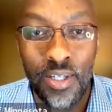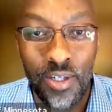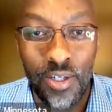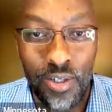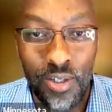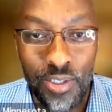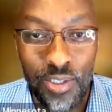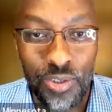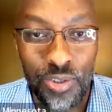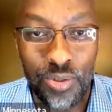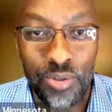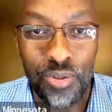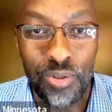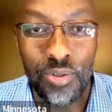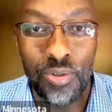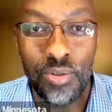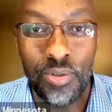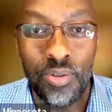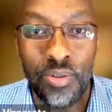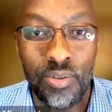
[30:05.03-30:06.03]
Go to
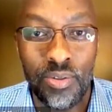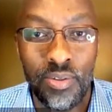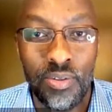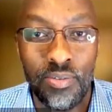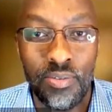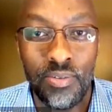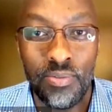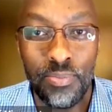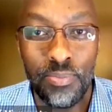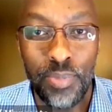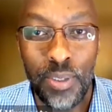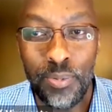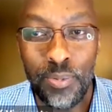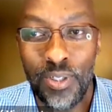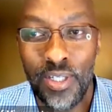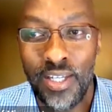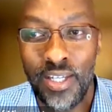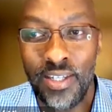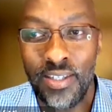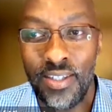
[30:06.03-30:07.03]

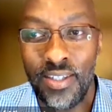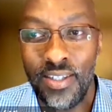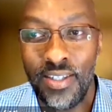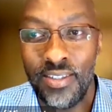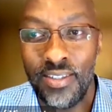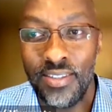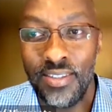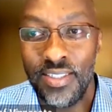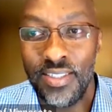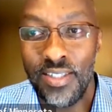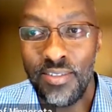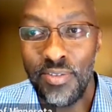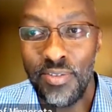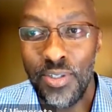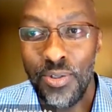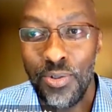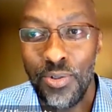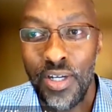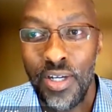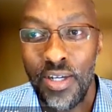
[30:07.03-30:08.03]
people like uh,
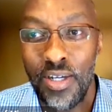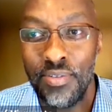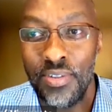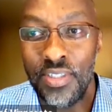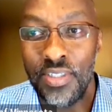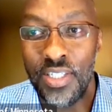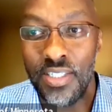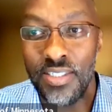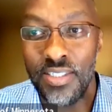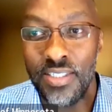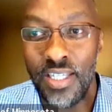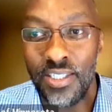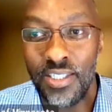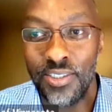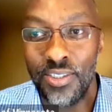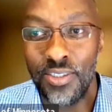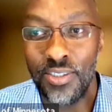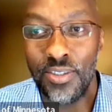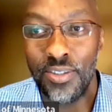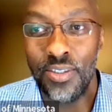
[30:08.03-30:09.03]
Stephen who have
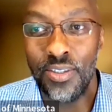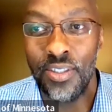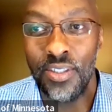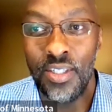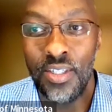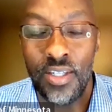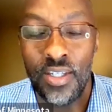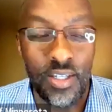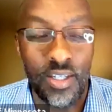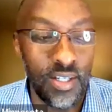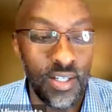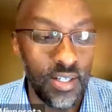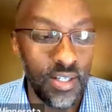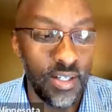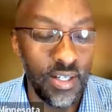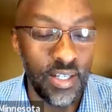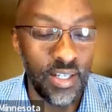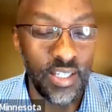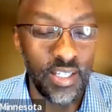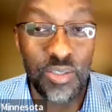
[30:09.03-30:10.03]
transactional
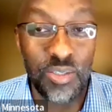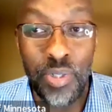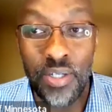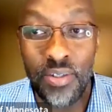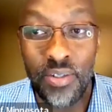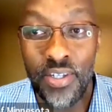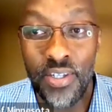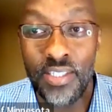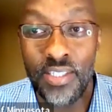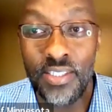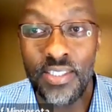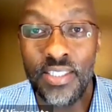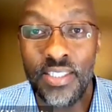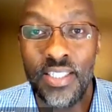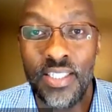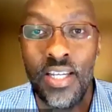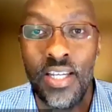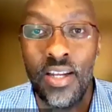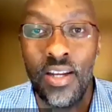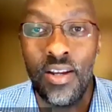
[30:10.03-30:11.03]
uh, experience.
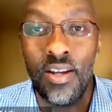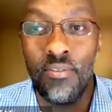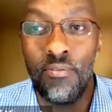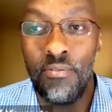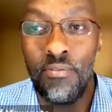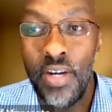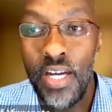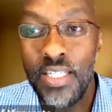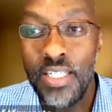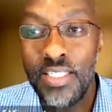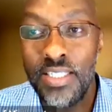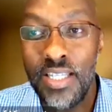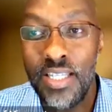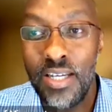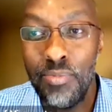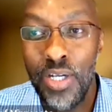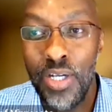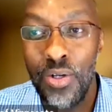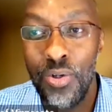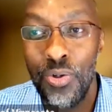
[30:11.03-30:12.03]
Find
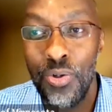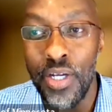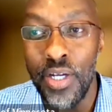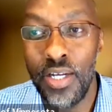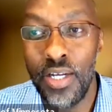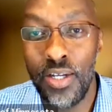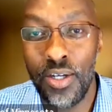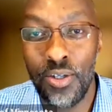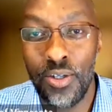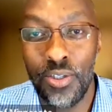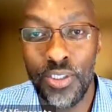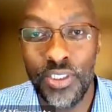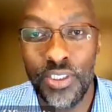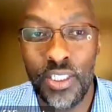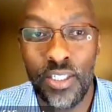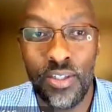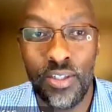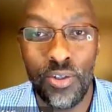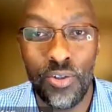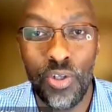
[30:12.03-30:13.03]
someone who can
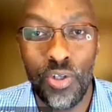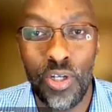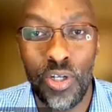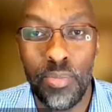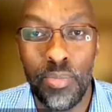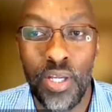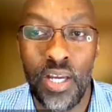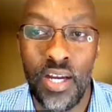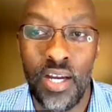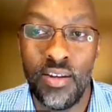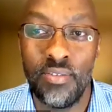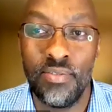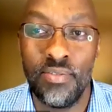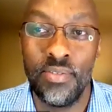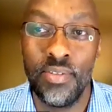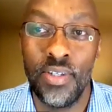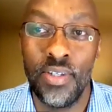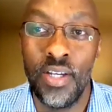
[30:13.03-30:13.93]
negotiate on your behalf.